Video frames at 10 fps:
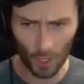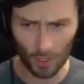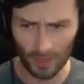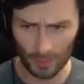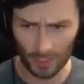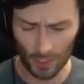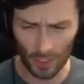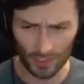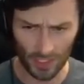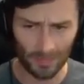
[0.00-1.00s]
I'm calling that one a
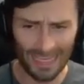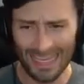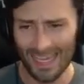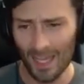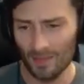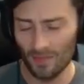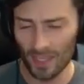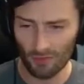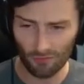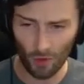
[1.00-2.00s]
toss-up. Then
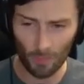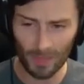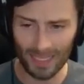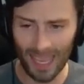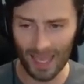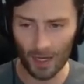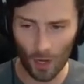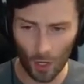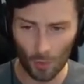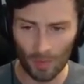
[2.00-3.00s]
they get Furman at
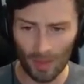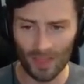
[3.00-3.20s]
home.